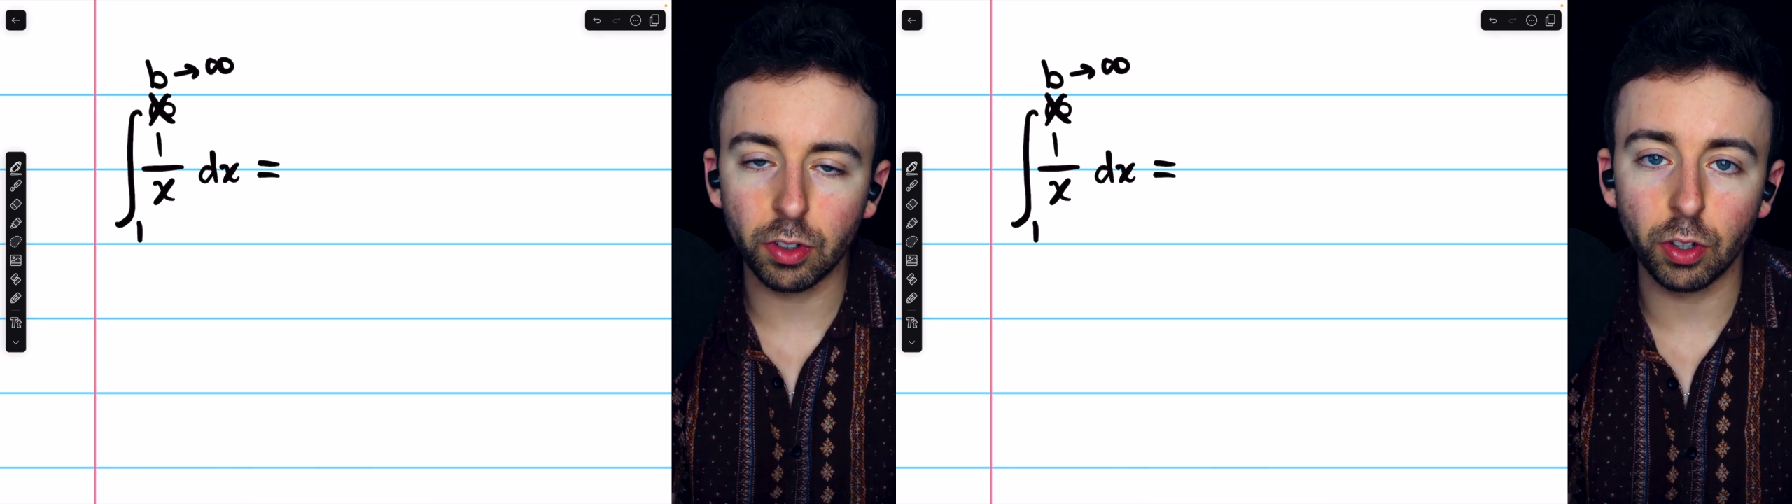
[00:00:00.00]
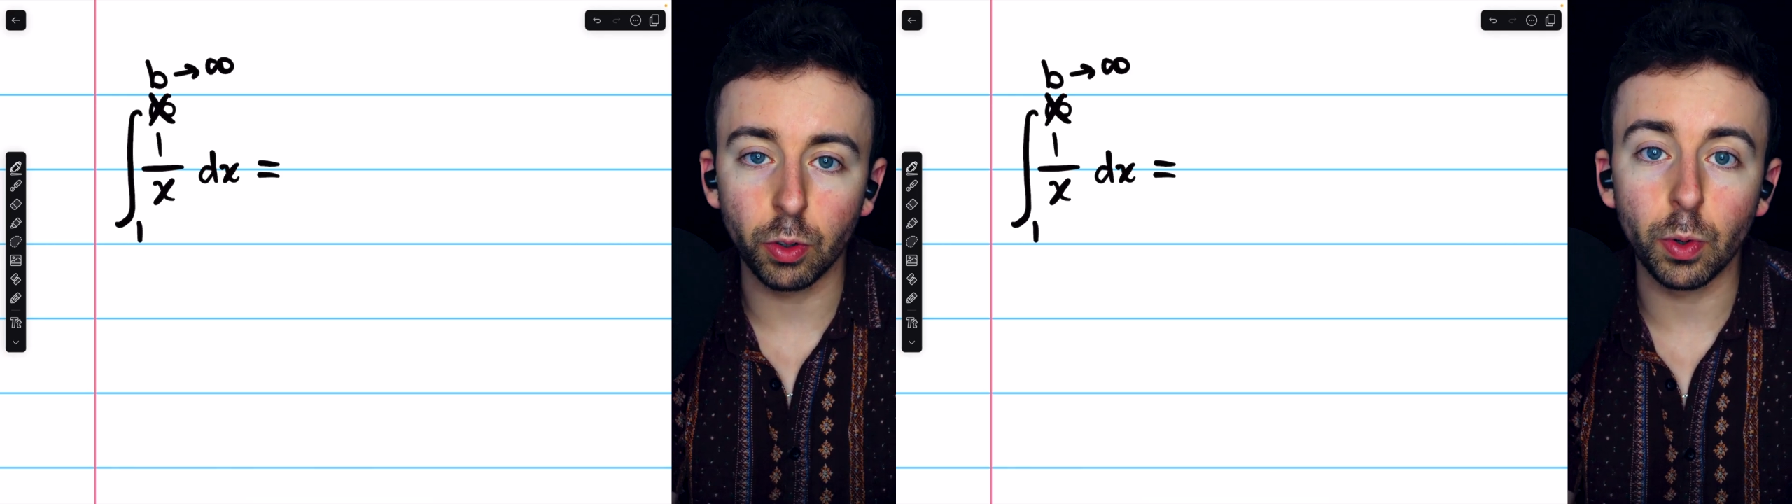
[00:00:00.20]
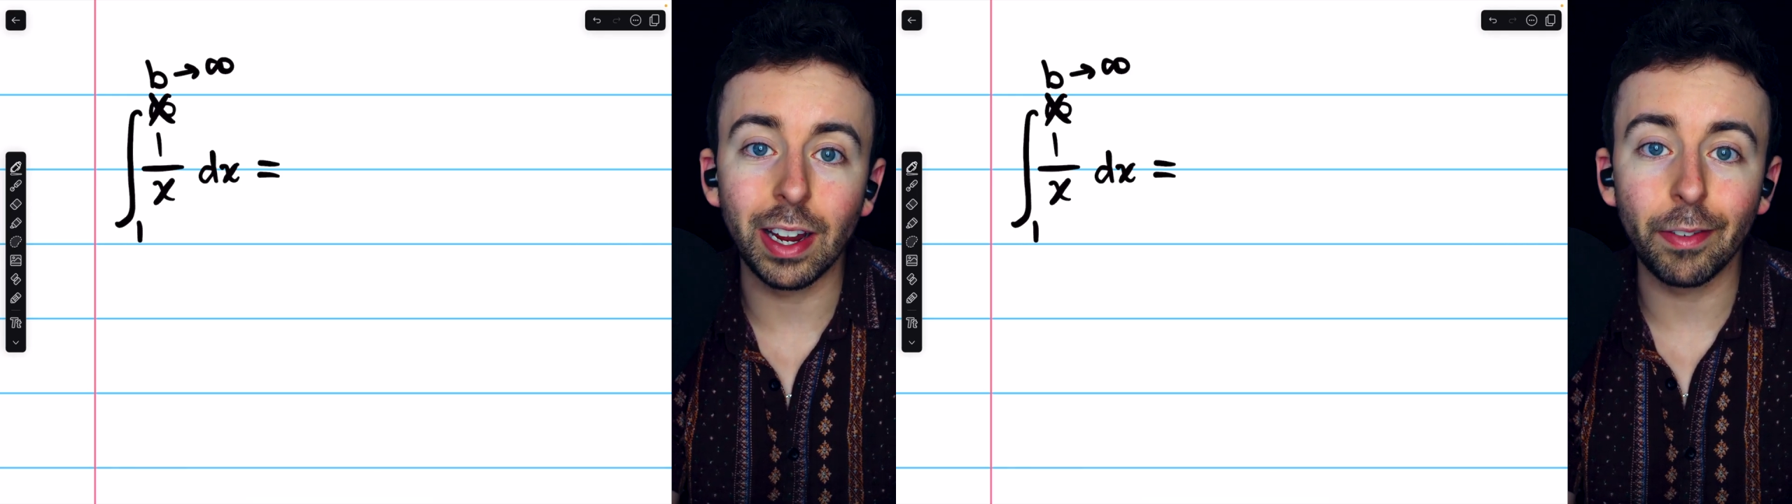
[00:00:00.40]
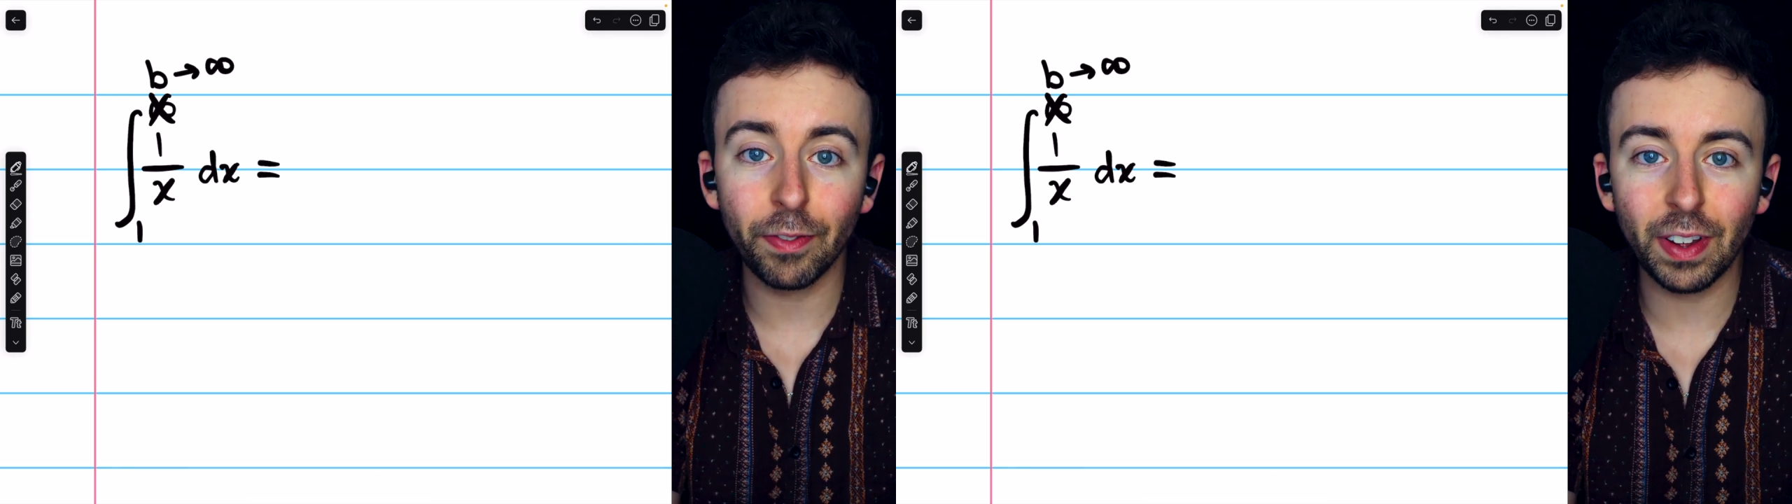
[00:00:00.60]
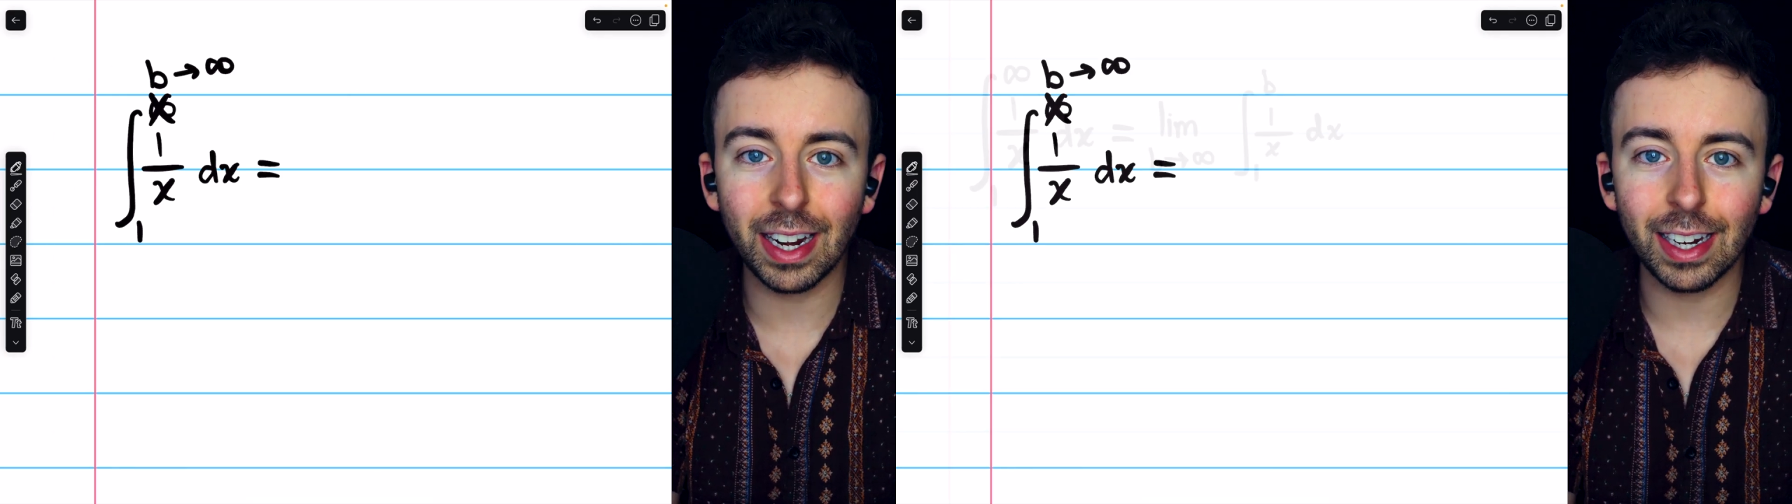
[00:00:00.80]
to
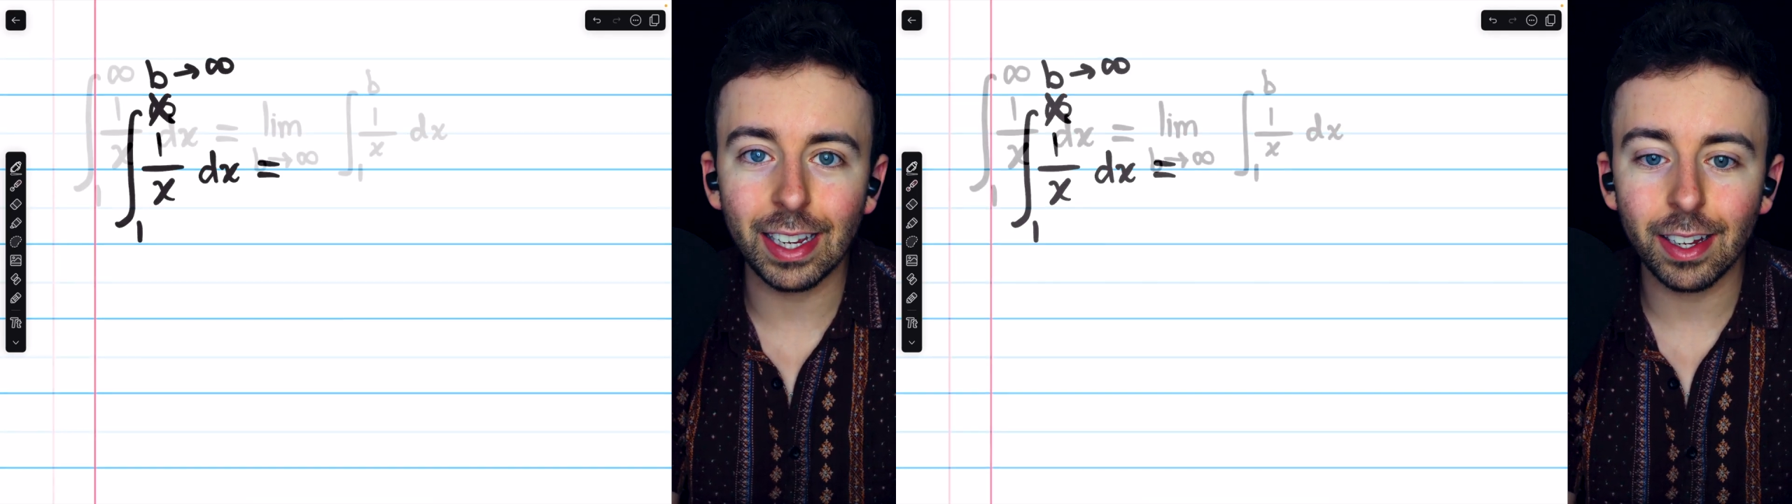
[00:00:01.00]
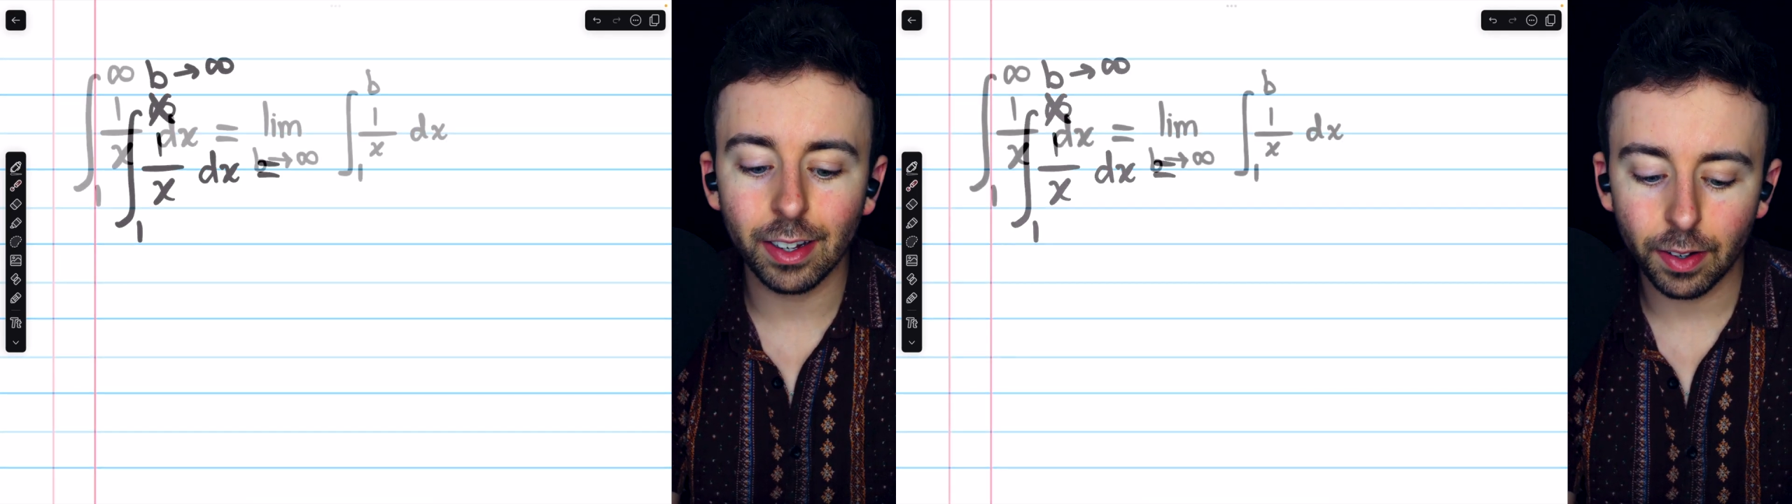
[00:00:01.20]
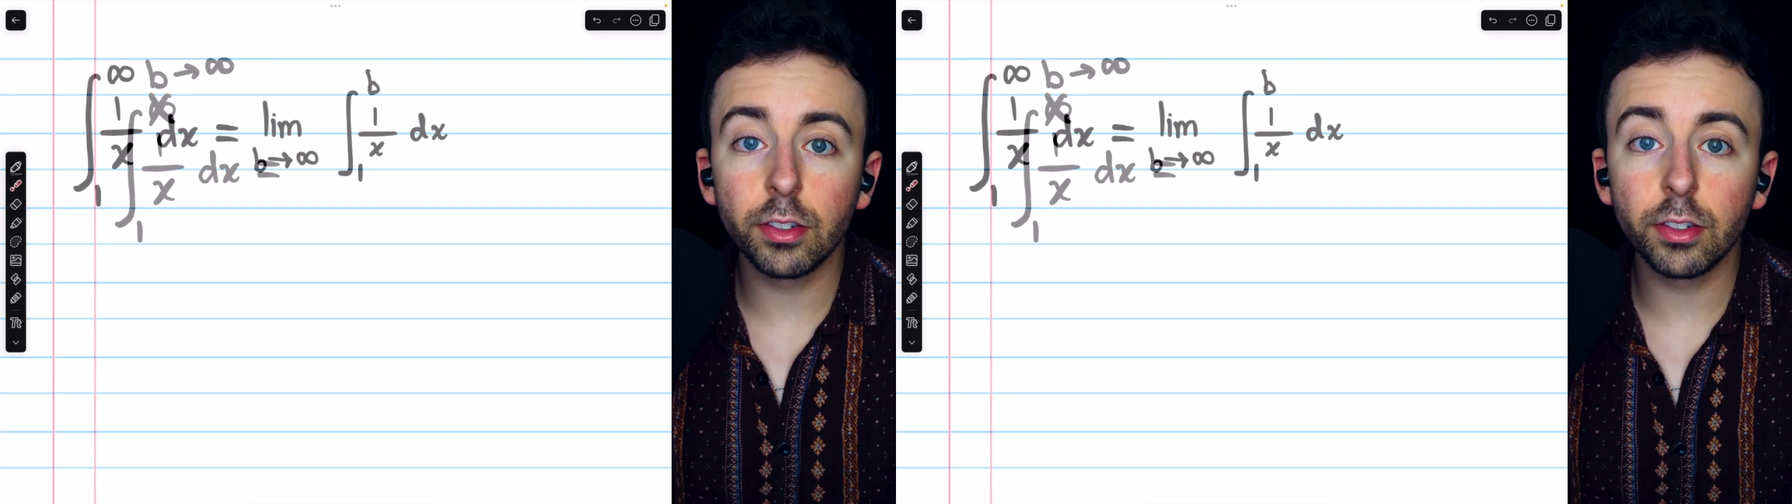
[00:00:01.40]
infinity.